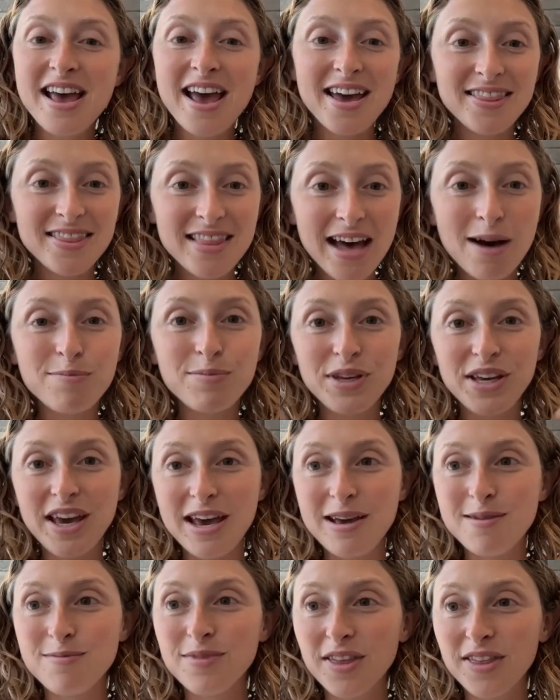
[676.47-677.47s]
And that
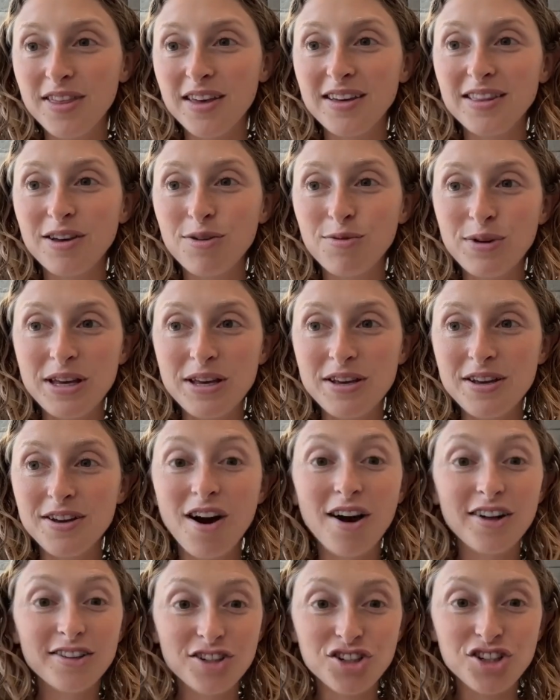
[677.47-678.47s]
became the thing that we
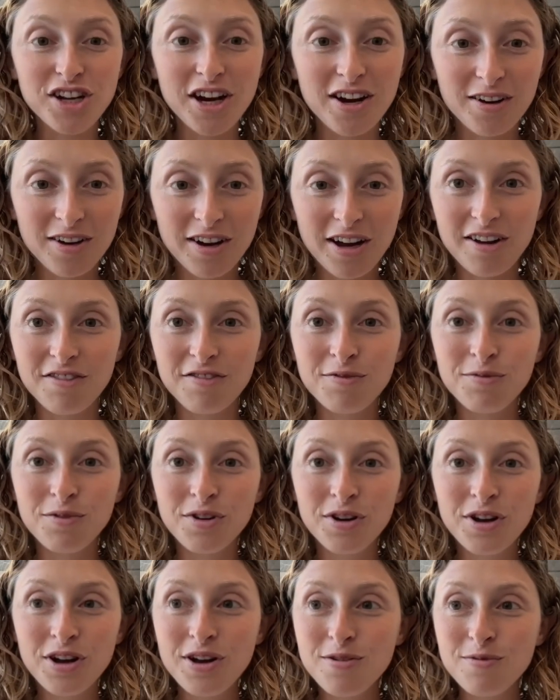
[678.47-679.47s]
got to share kind of
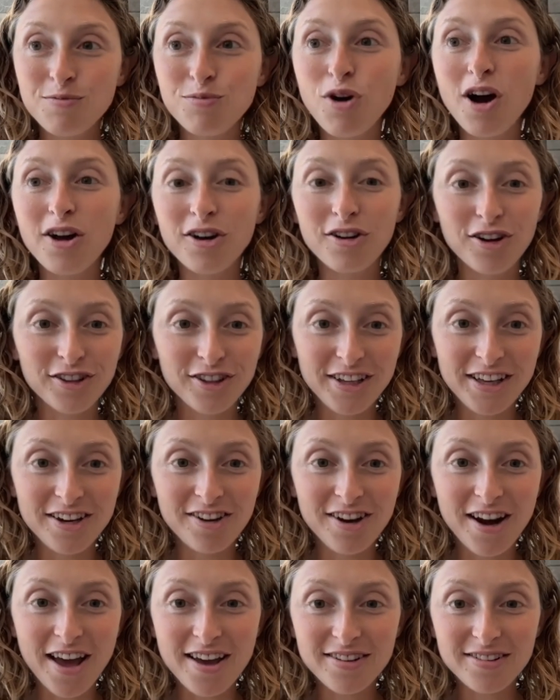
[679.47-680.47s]
broader on the
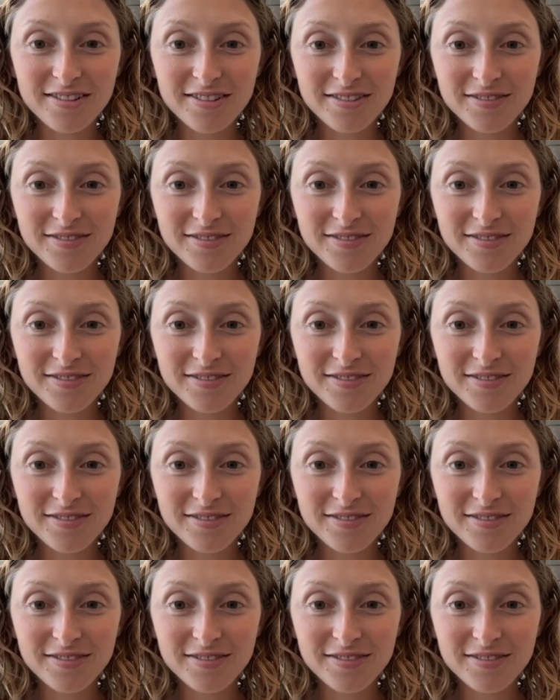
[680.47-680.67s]
internet.